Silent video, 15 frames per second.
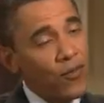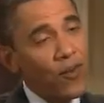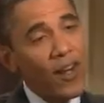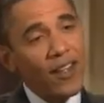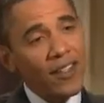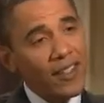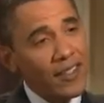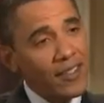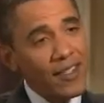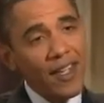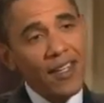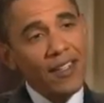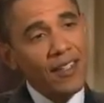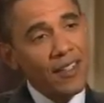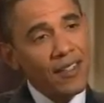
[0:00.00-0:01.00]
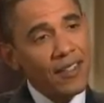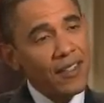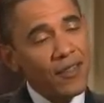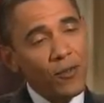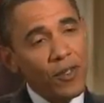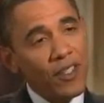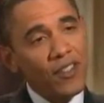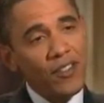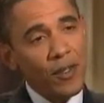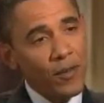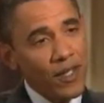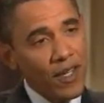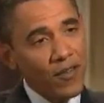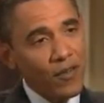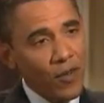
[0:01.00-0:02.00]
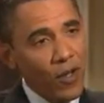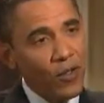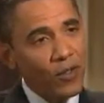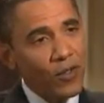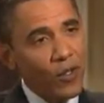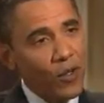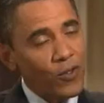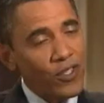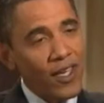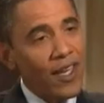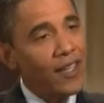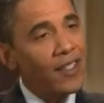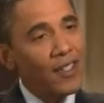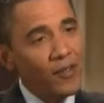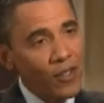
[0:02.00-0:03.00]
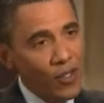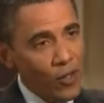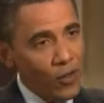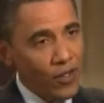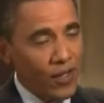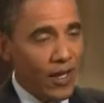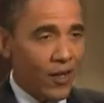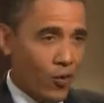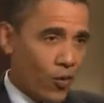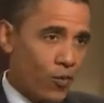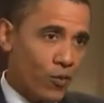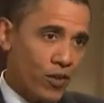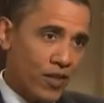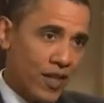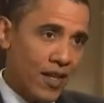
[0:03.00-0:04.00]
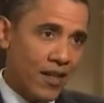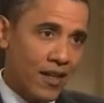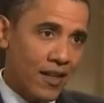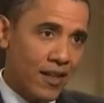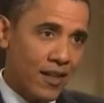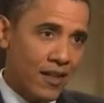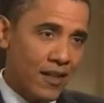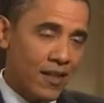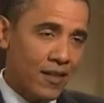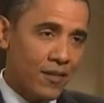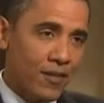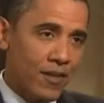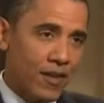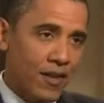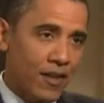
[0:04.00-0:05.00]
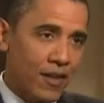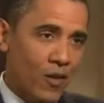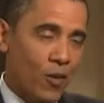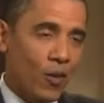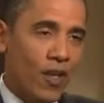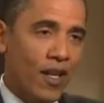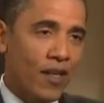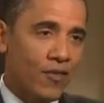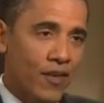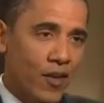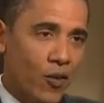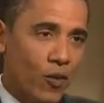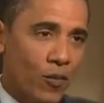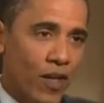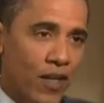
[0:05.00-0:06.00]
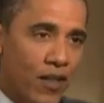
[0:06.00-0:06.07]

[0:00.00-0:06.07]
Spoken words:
Frankly, it's not really something I've followed closely. I didn't even know that ACORN was getting a whole lot of federal money.